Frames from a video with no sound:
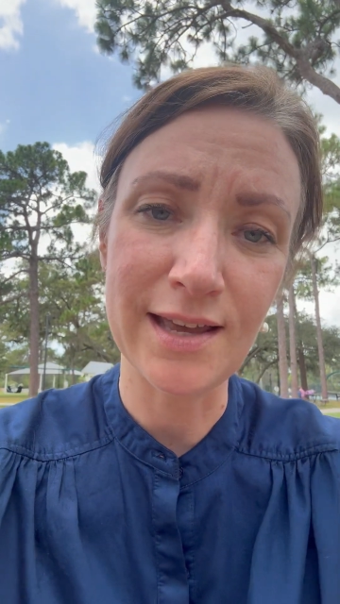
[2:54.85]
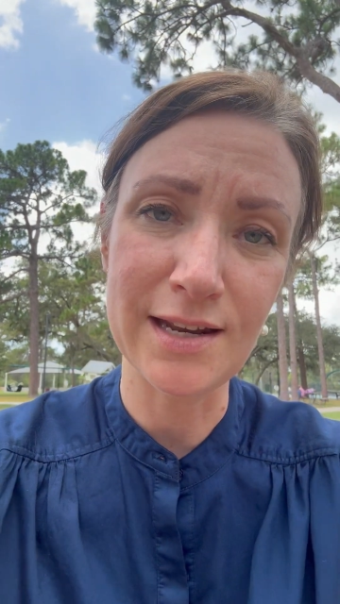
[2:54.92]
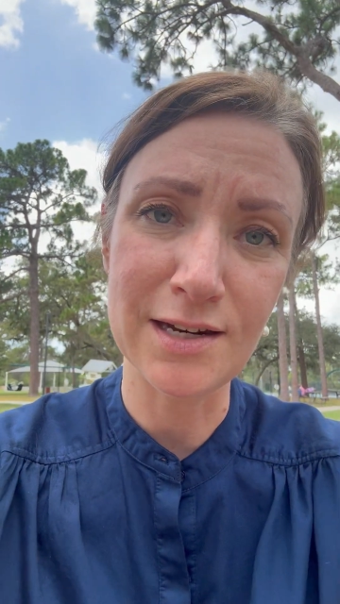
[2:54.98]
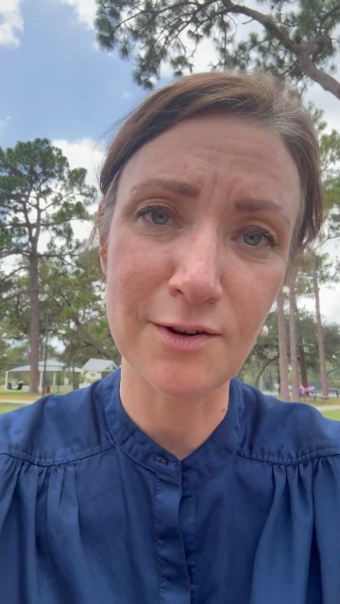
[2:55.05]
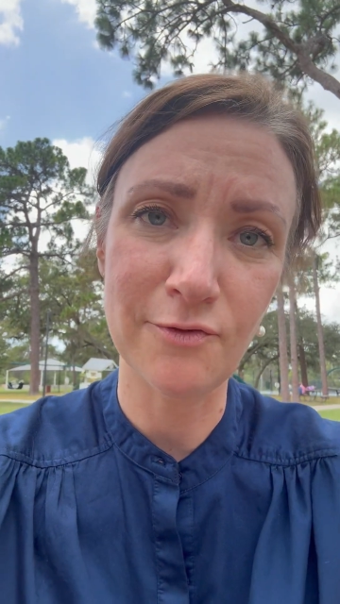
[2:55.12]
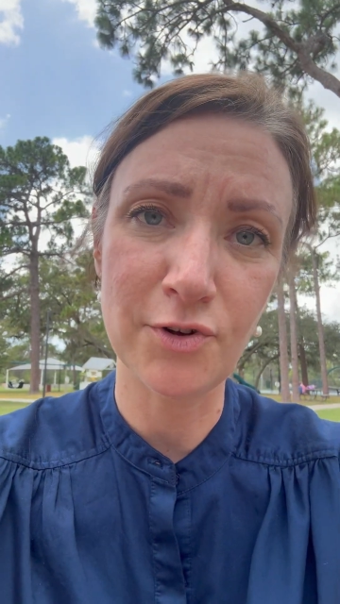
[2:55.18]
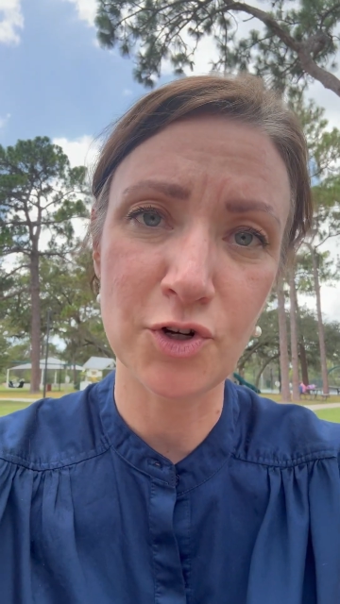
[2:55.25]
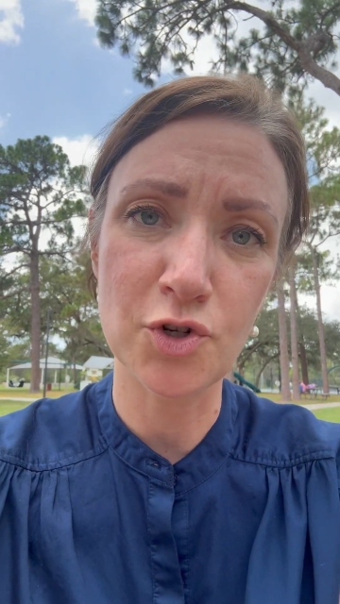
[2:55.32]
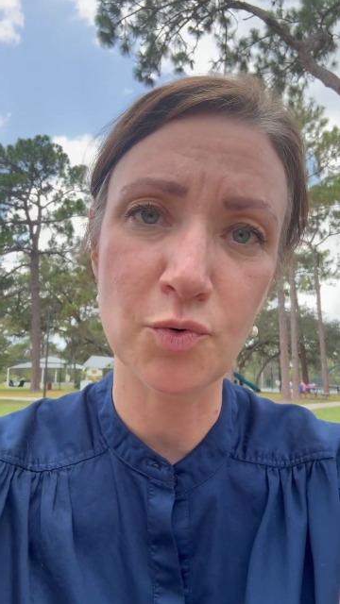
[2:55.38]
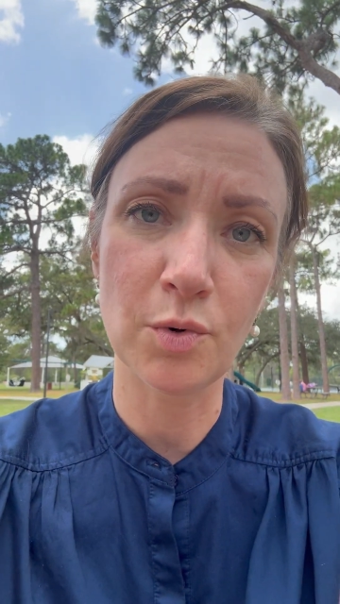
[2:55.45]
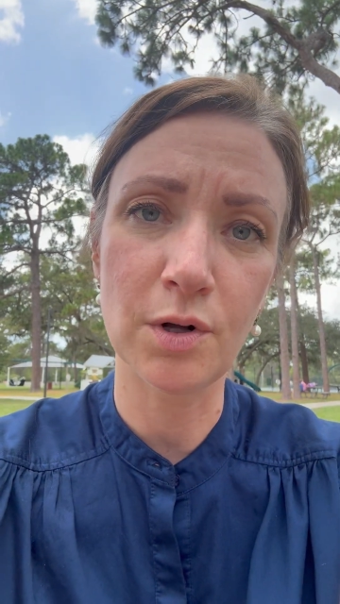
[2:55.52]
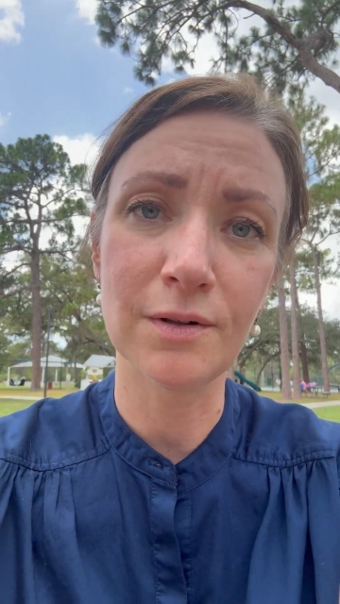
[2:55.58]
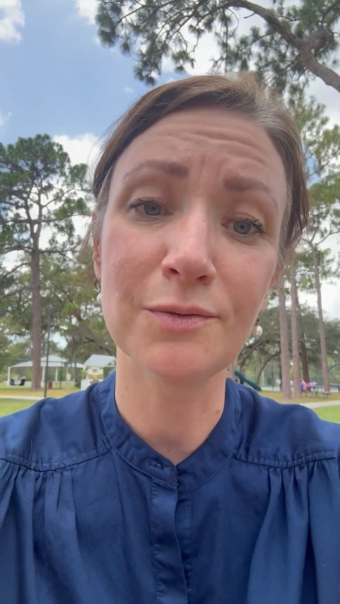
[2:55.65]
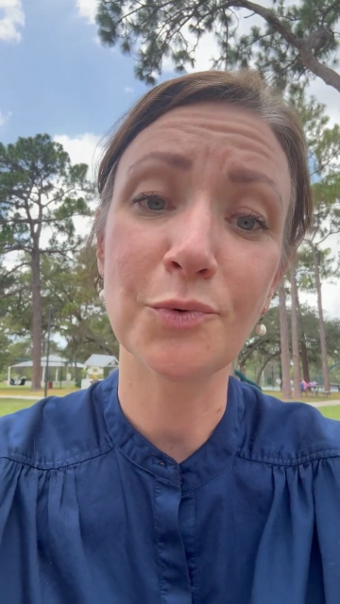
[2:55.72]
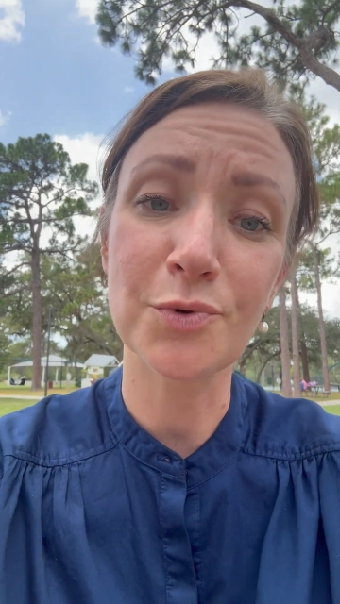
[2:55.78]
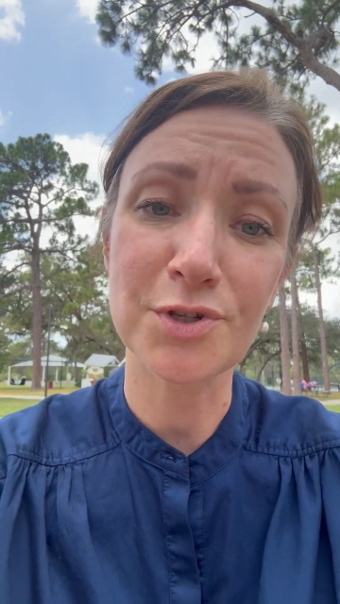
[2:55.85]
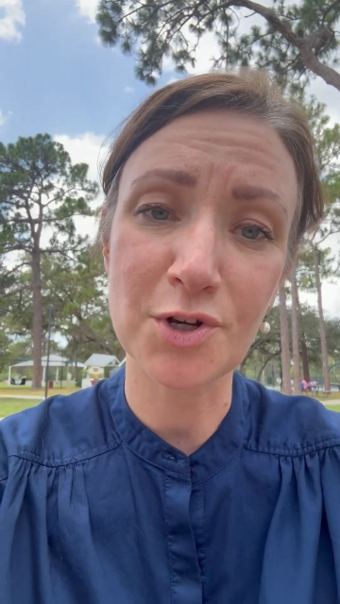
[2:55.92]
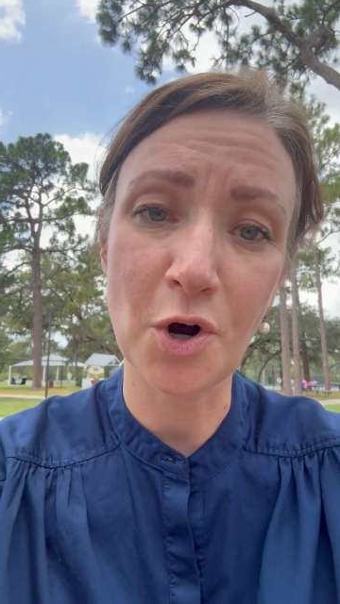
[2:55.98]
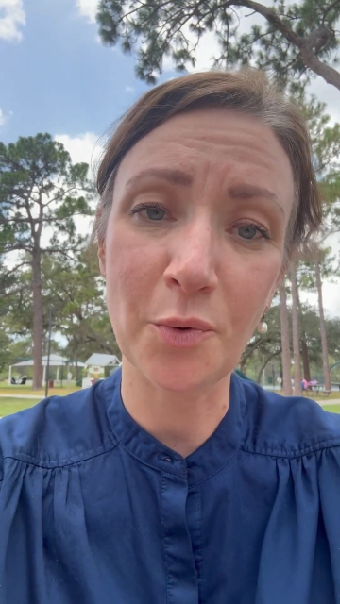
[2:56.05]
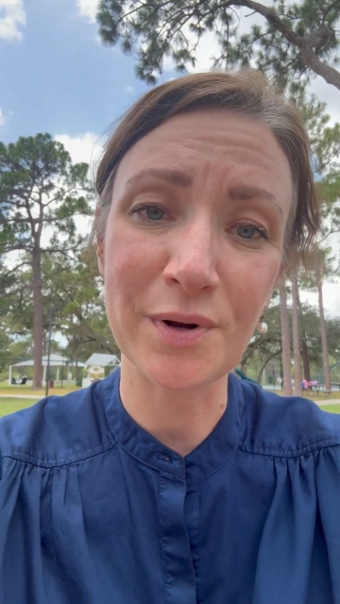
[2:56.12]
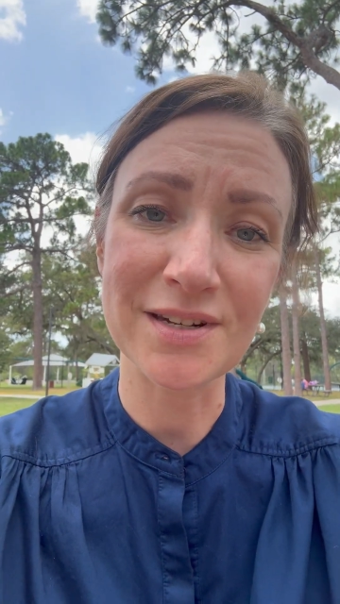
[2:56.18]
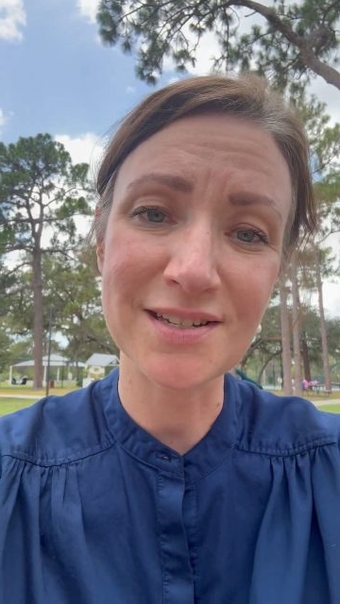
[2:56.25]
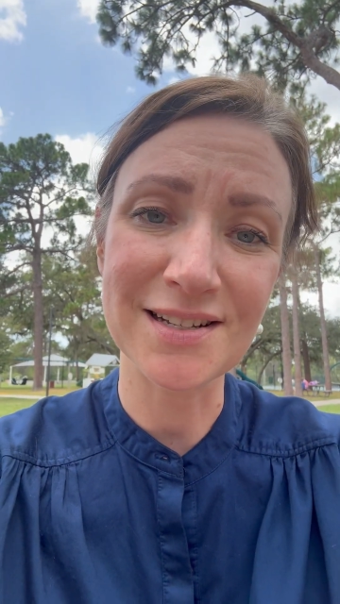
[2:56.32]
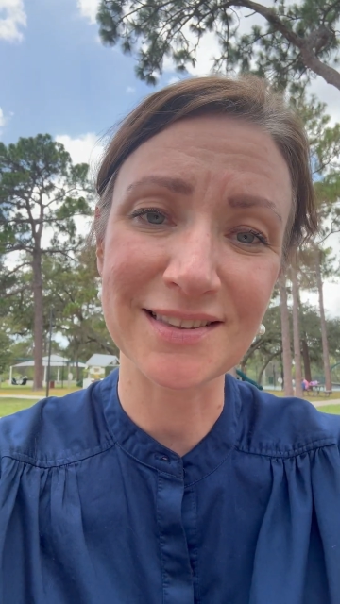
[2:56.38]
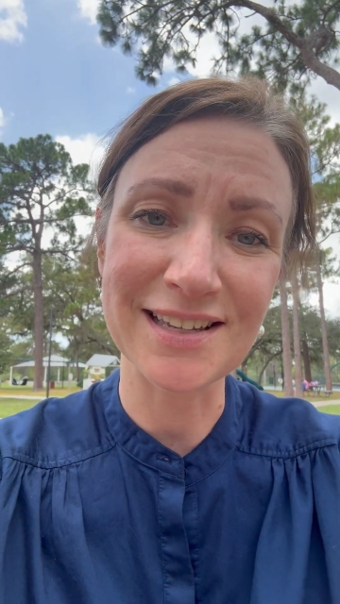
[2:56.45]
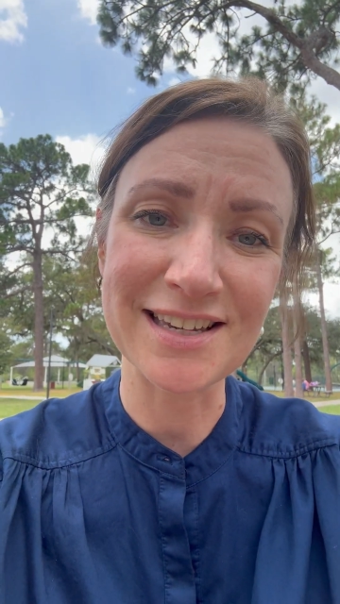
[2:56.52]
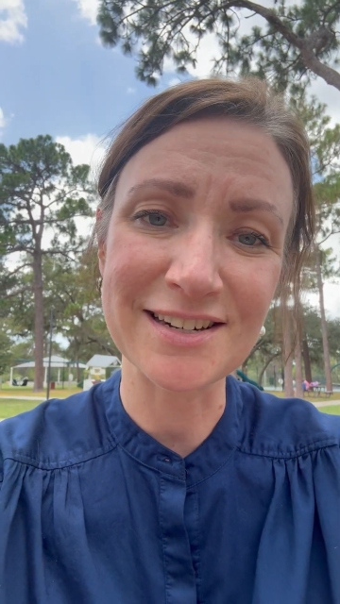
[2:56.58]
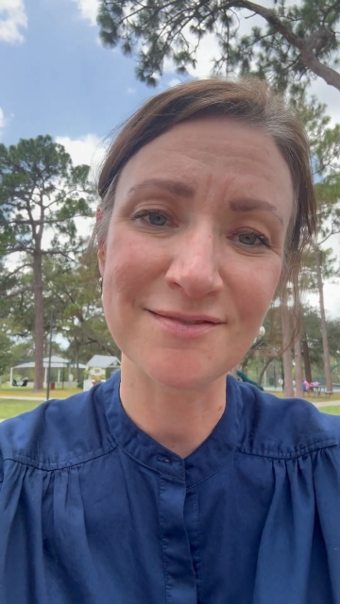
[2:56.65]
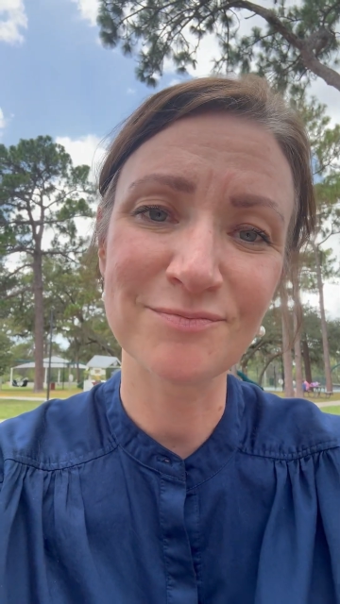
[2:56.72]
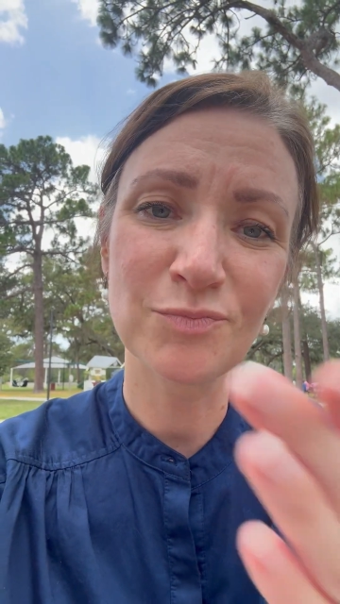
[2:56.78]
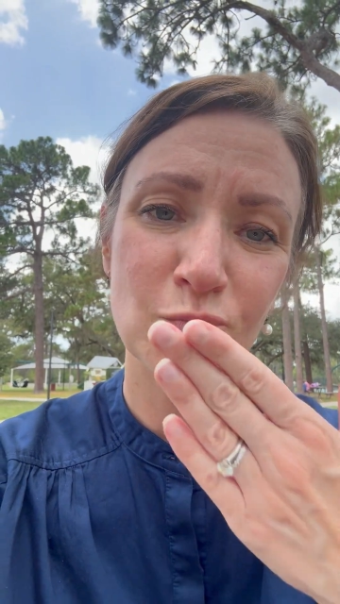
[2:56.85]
individual was going to lead.